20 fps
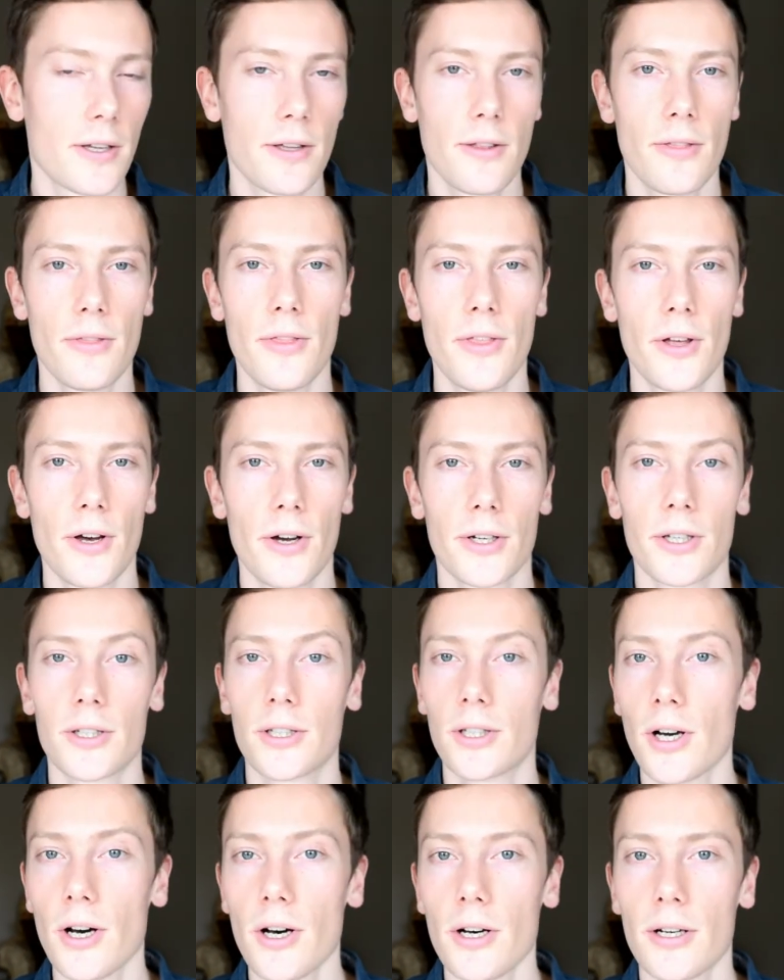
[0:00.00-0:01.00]
The
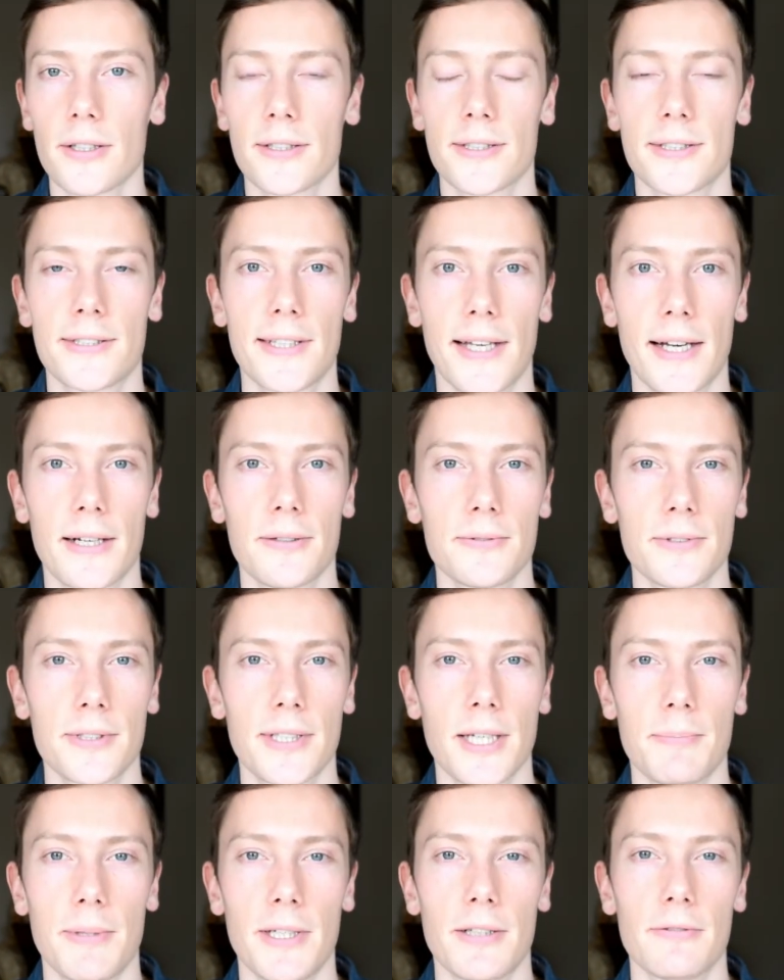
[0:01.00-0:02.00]
G sounds
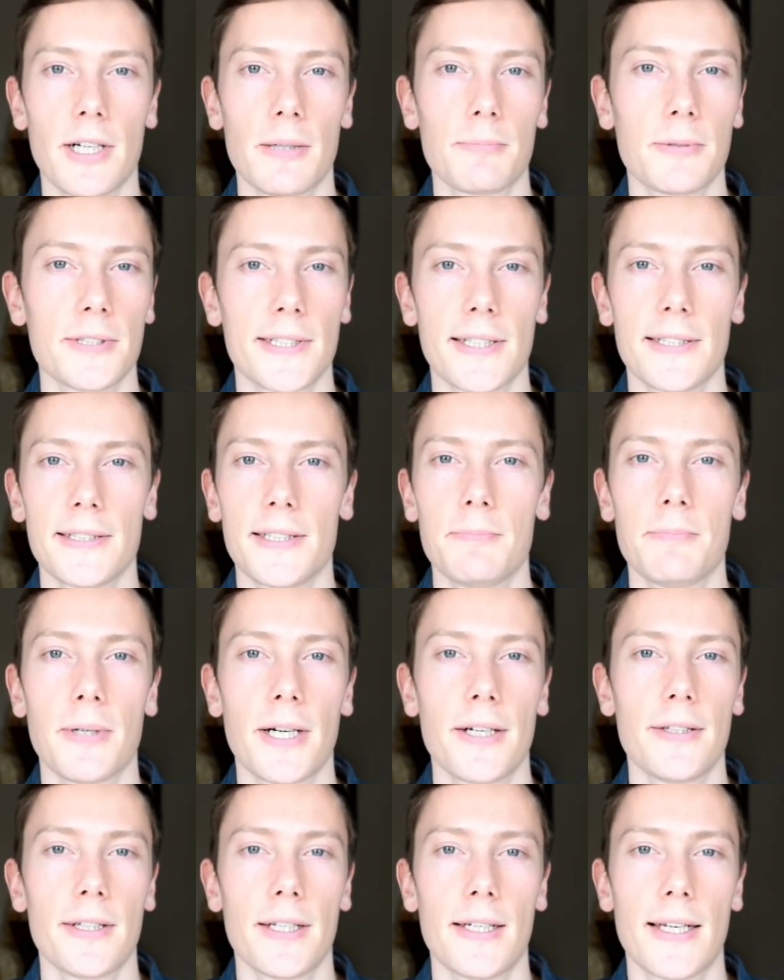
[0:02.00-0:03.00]
can be represented
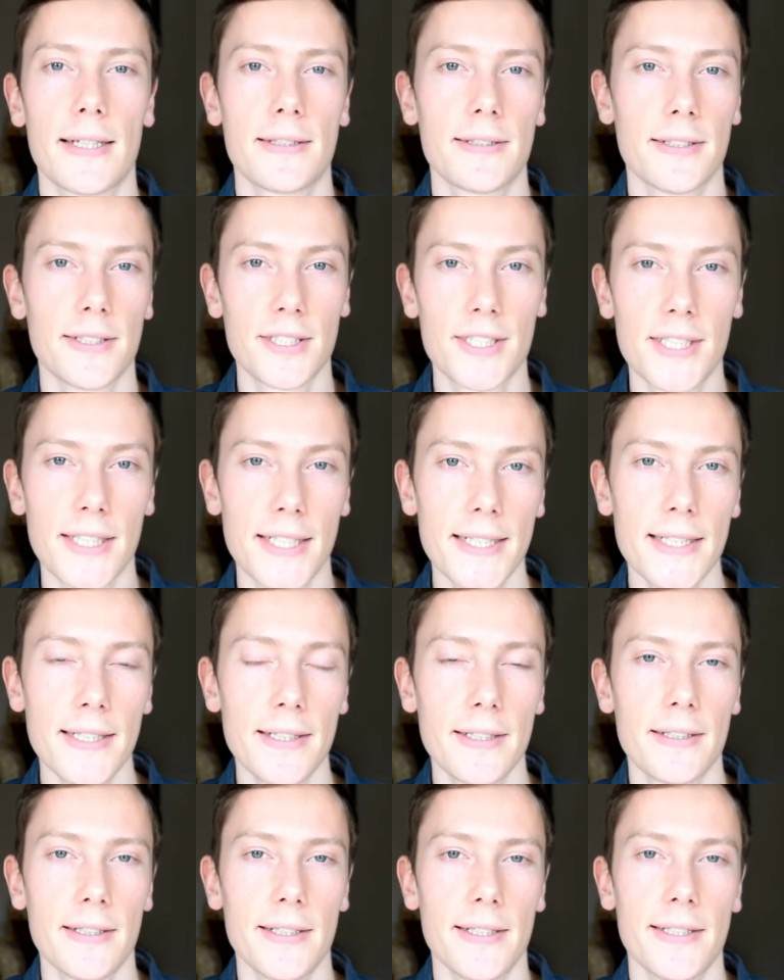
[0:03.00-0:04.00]
by the letter
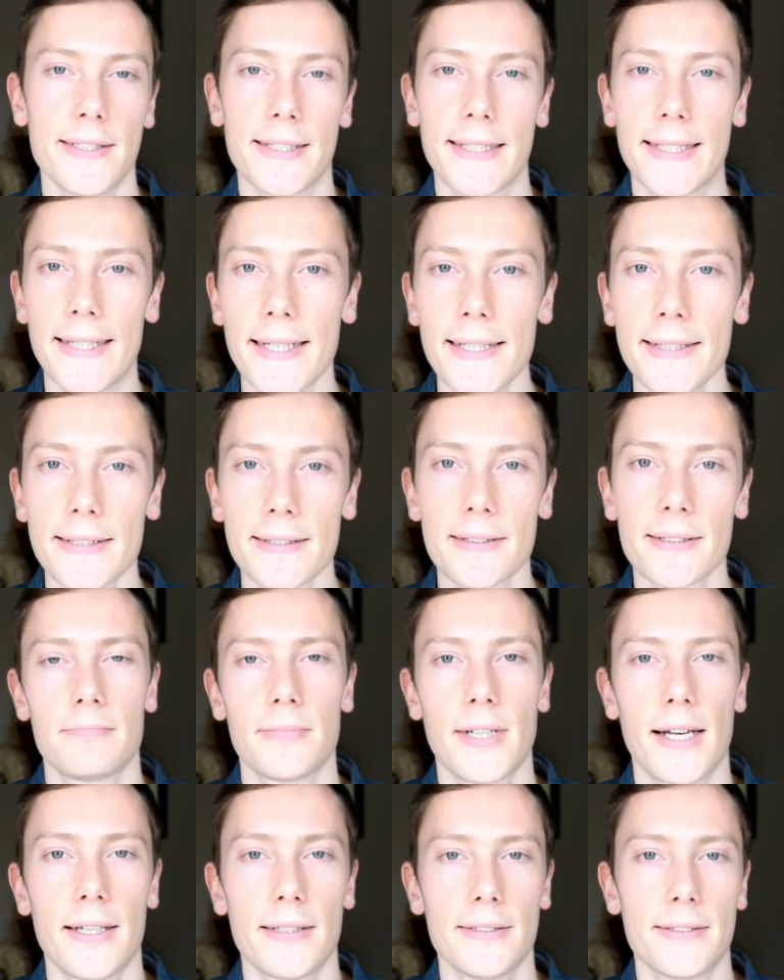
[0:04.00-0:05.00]
G in get
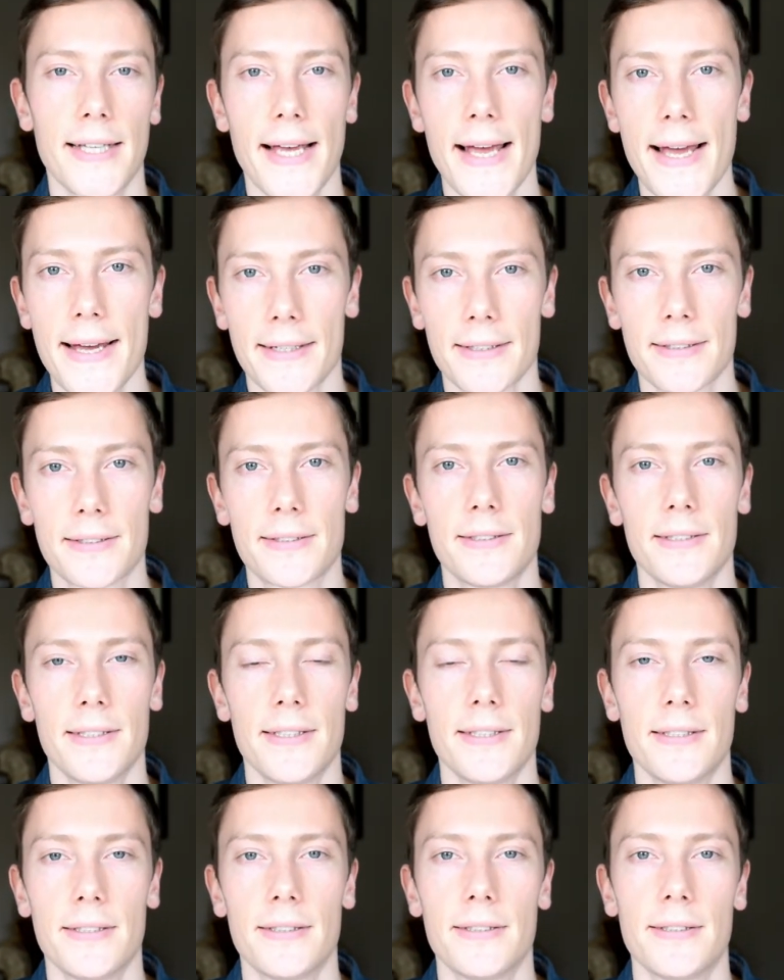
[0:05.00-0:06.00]
and X
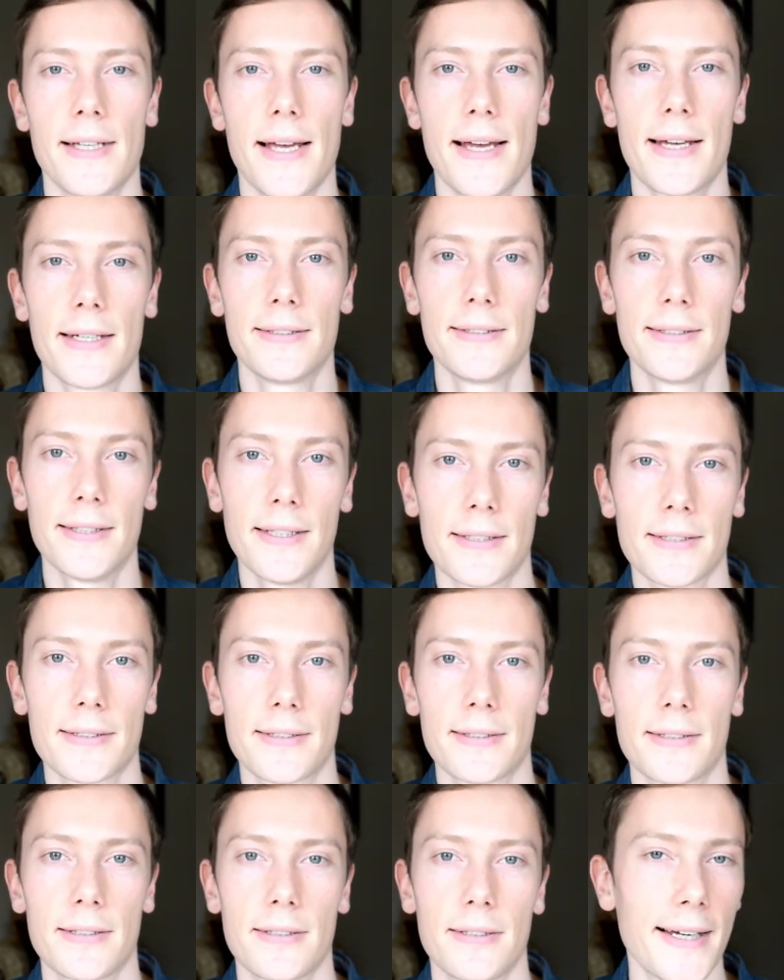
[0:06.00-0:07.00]
in
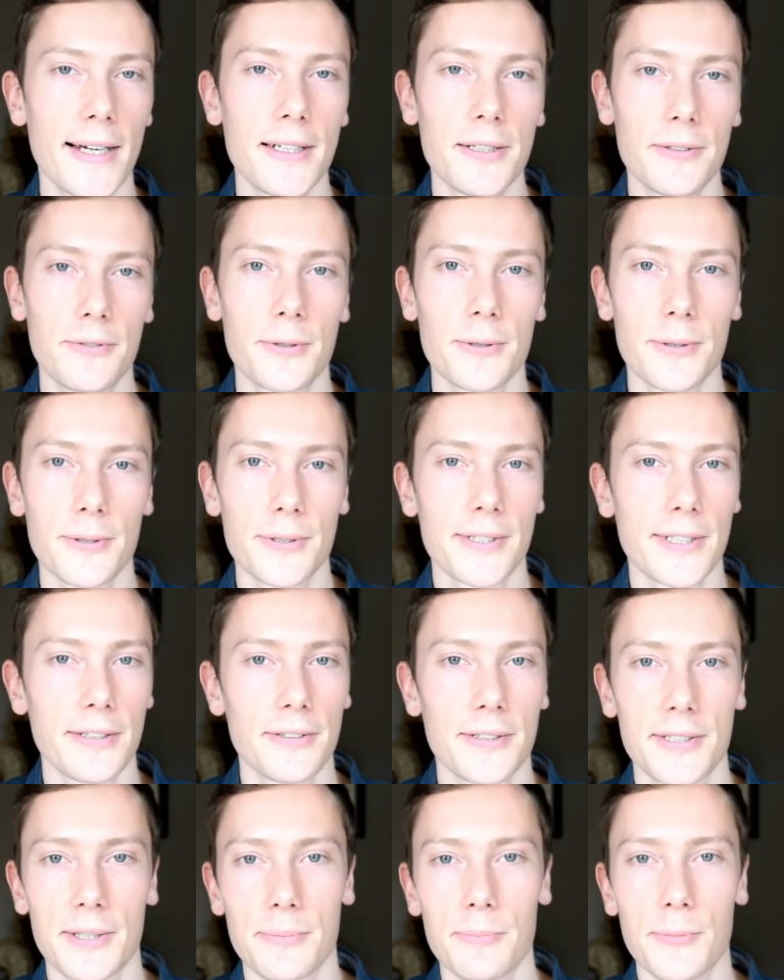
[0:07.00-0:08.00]
exist. And of course there
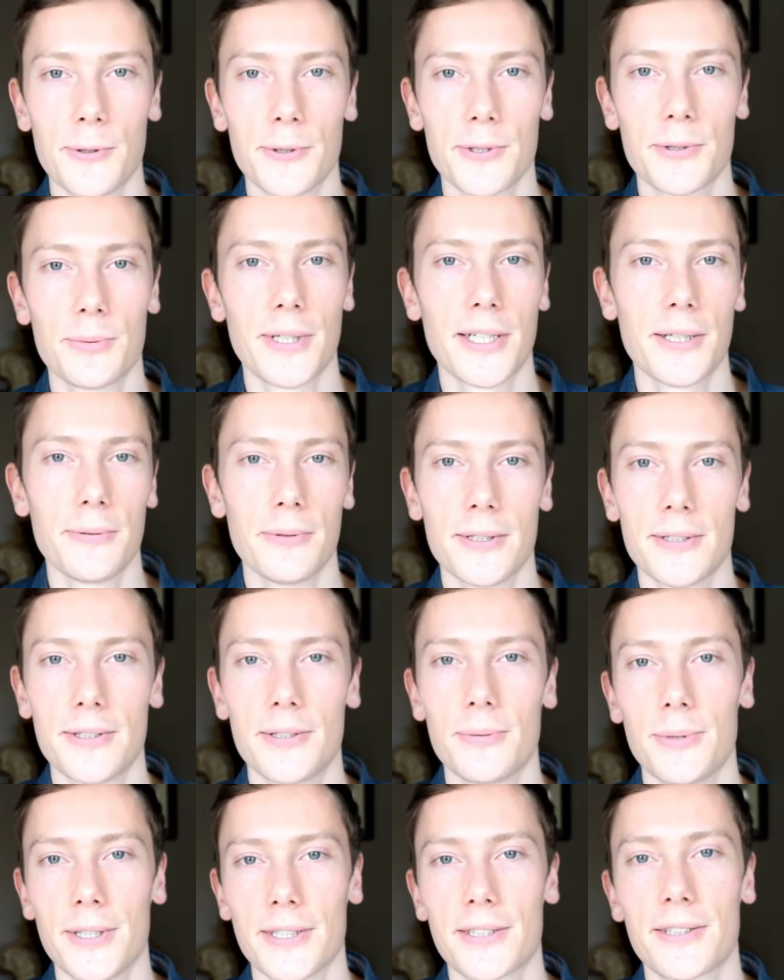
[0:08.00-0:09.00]
are some more swear
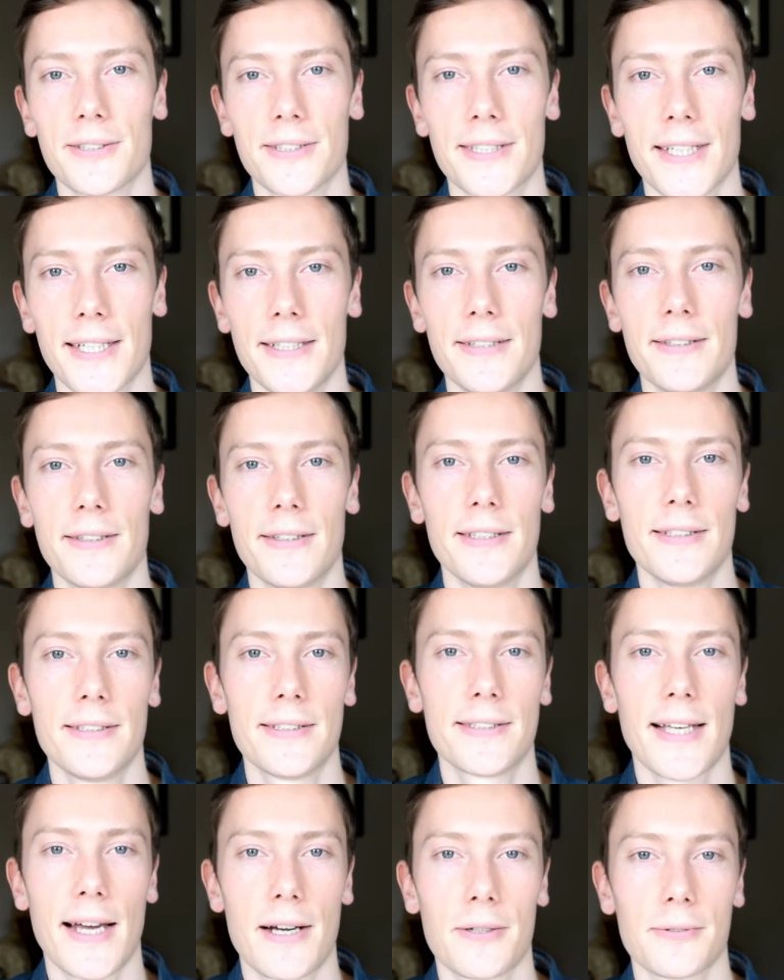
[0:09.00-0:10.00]
words which contain these
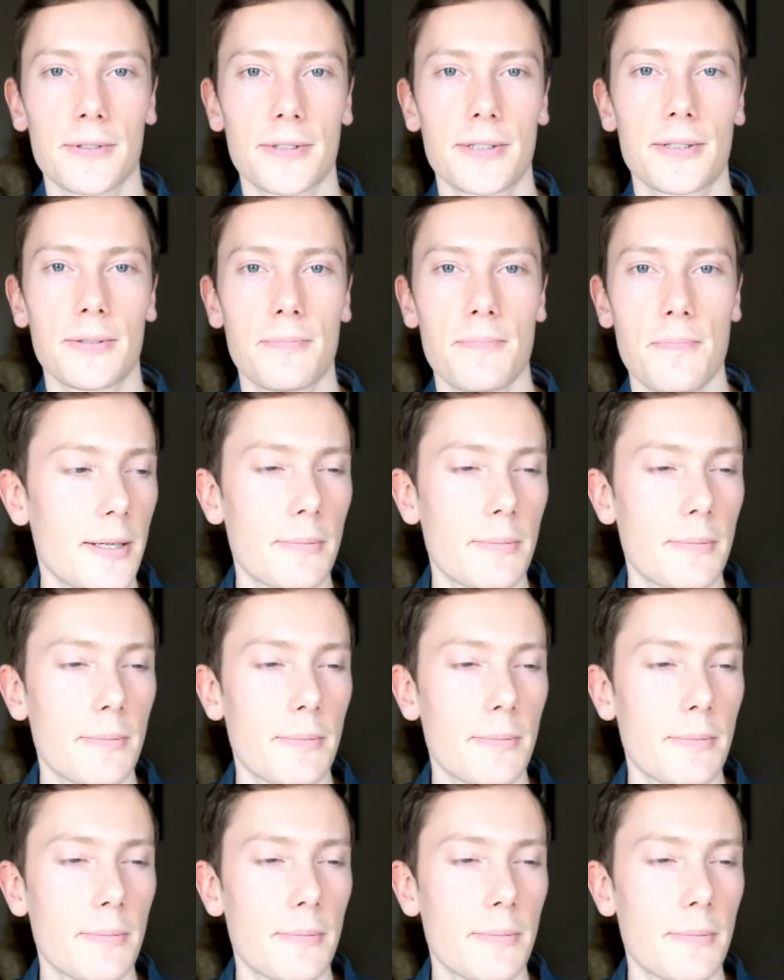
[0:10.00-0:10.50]
sounds.